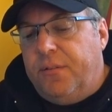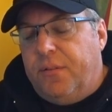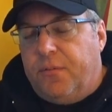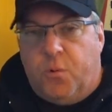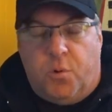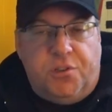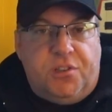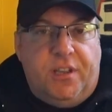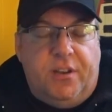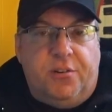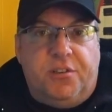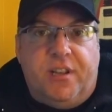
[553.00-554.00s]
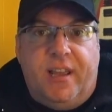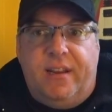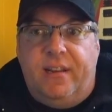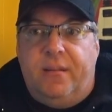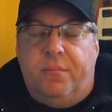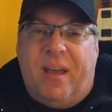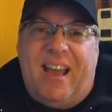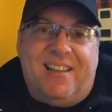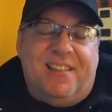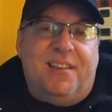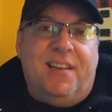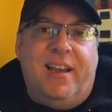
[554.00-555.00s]
of course, the interstate back
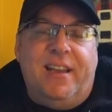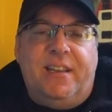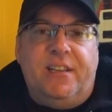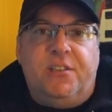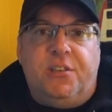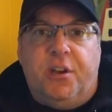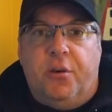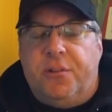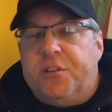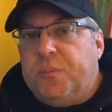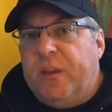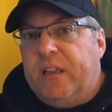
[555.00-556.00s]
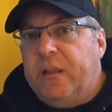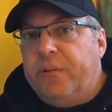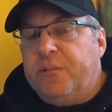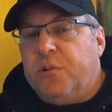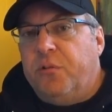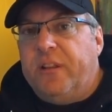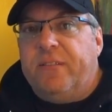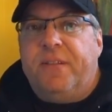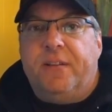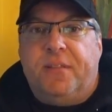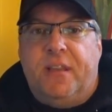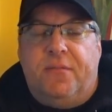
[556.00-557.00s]
in the 90s, you know, the speed limit was only
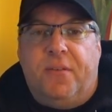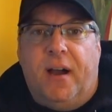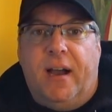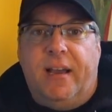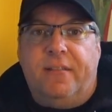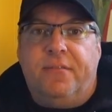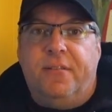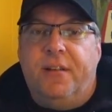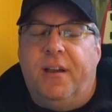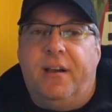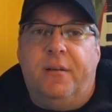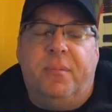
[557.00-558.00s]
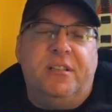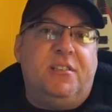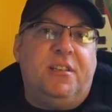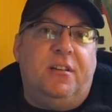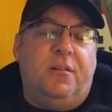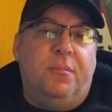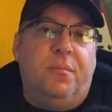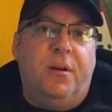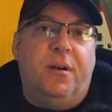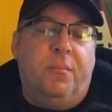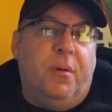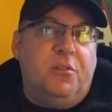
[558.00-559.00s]
55, but still,
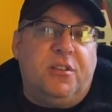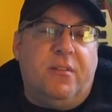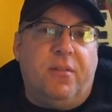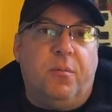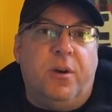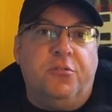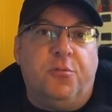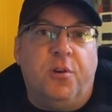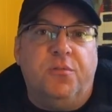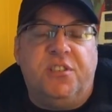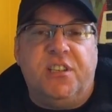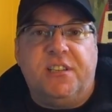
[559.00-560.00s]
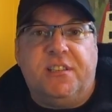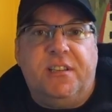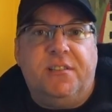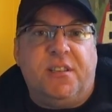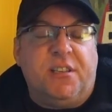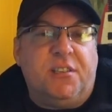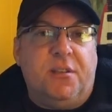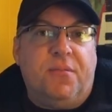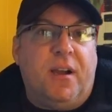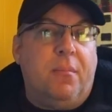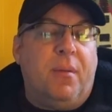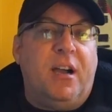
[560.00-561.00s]
most everyone drove 60,
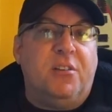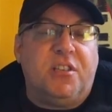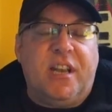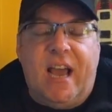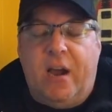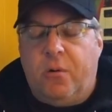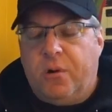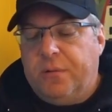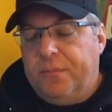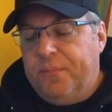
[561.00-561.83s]
65 miles an hour.